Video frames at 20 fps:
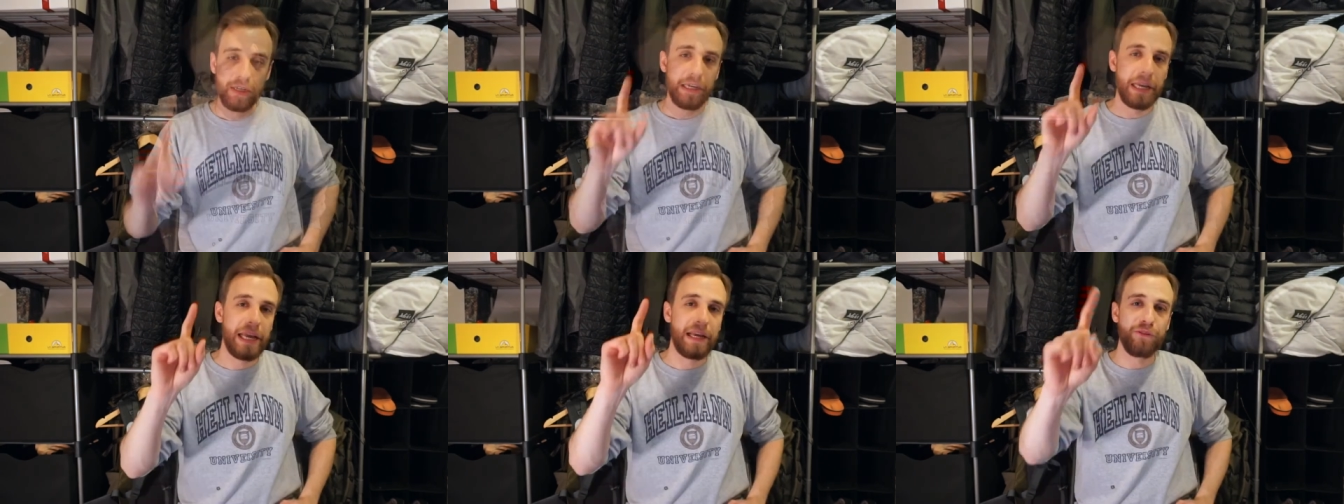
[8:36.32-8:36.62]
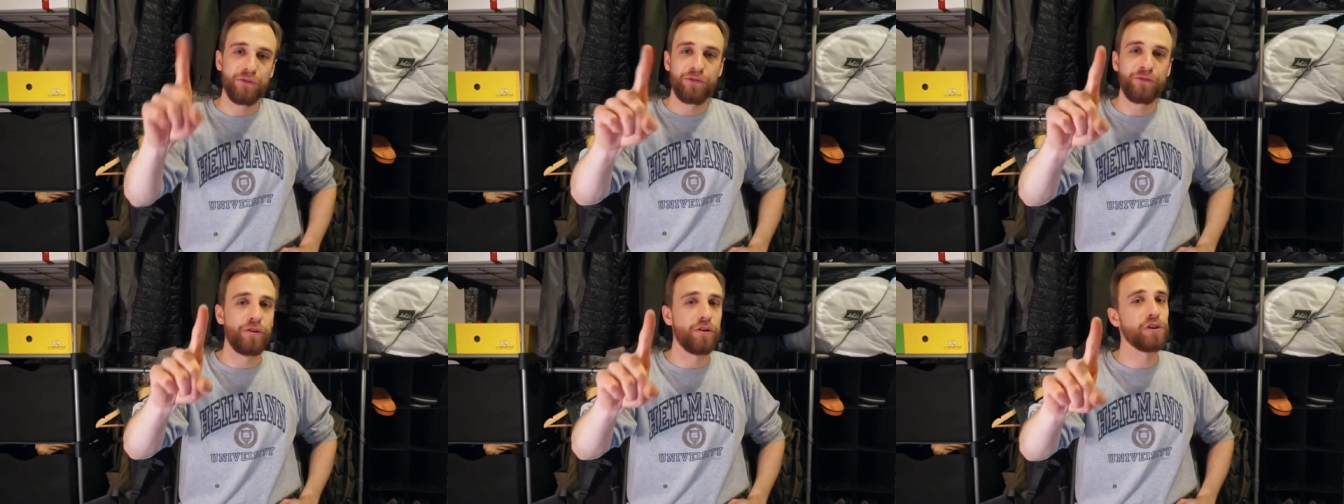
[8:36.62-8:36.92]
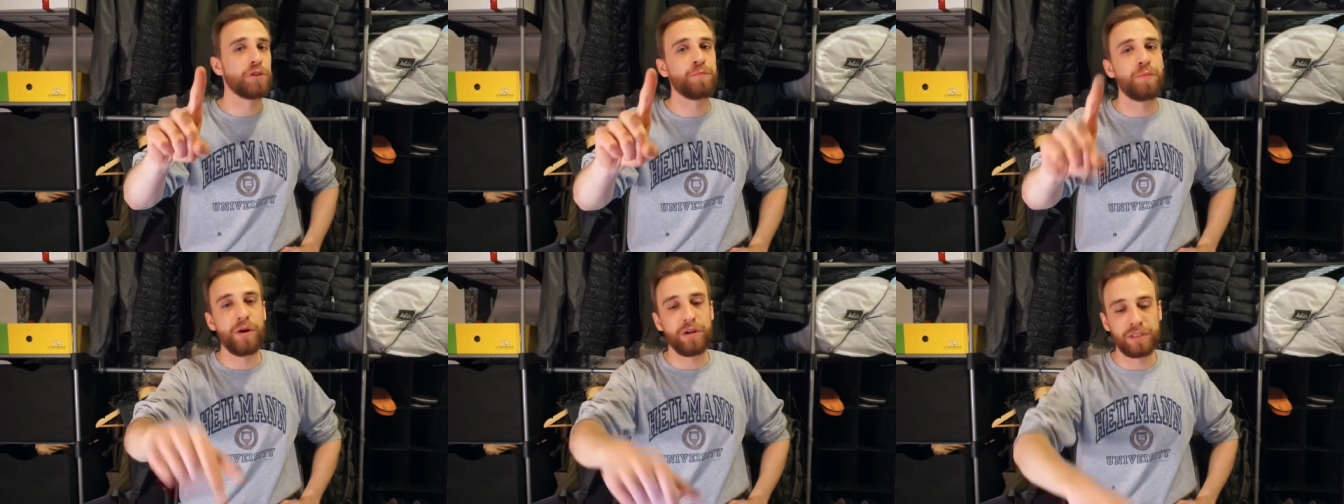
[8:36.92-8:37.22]
And
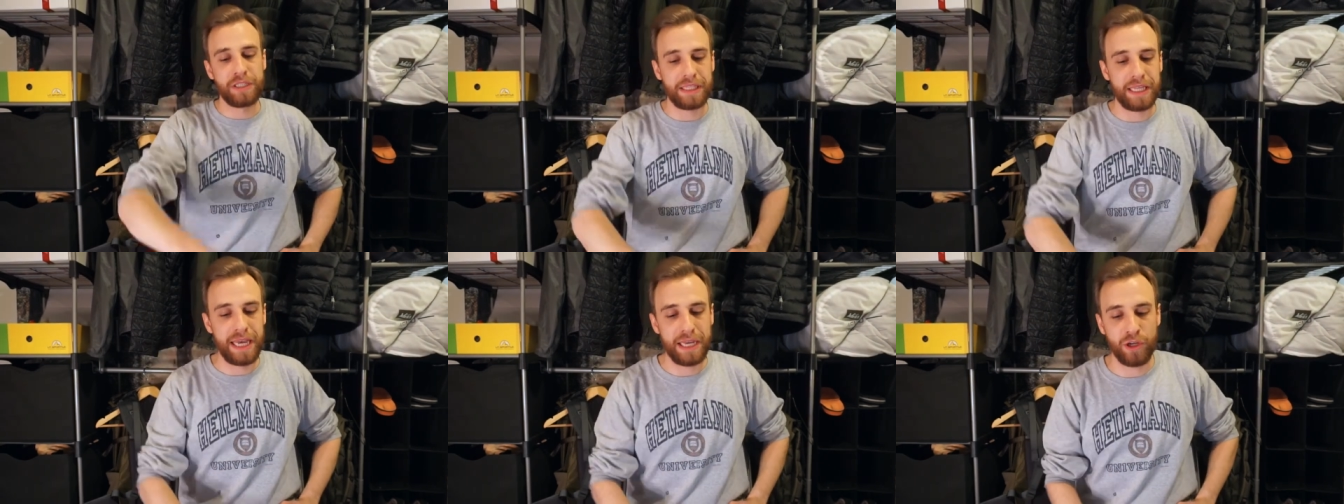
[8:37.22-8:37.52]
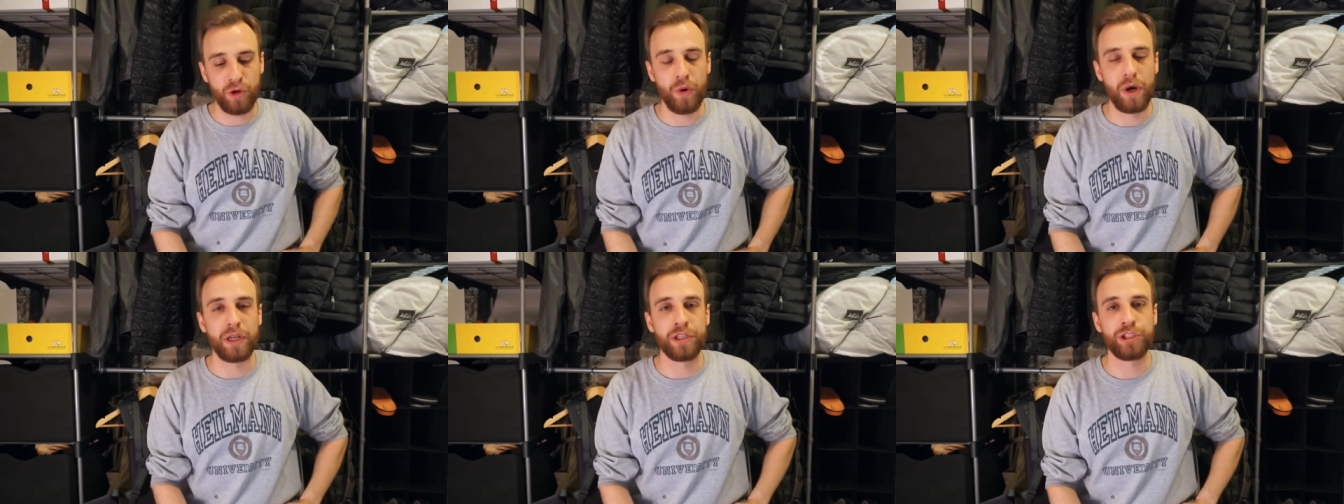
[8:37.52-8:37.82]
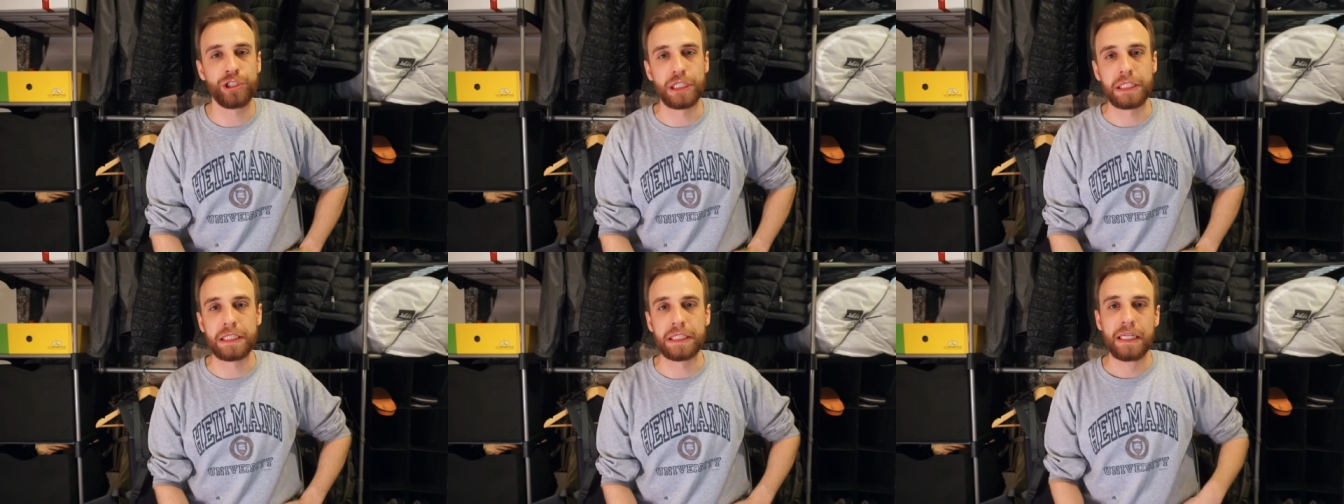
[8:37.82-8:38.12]
first part to that
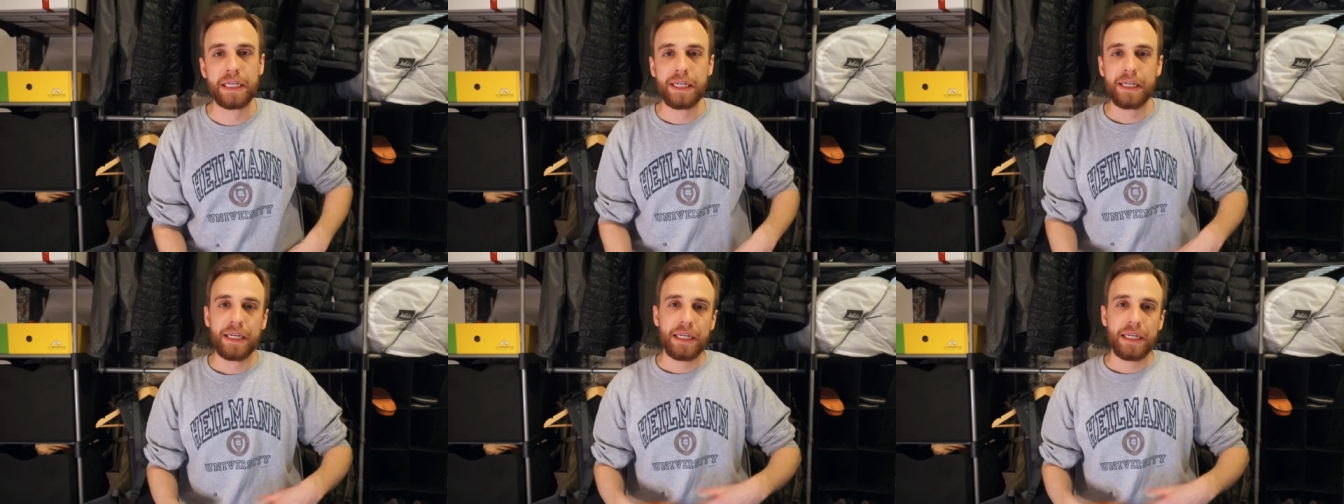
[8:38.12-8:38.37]
question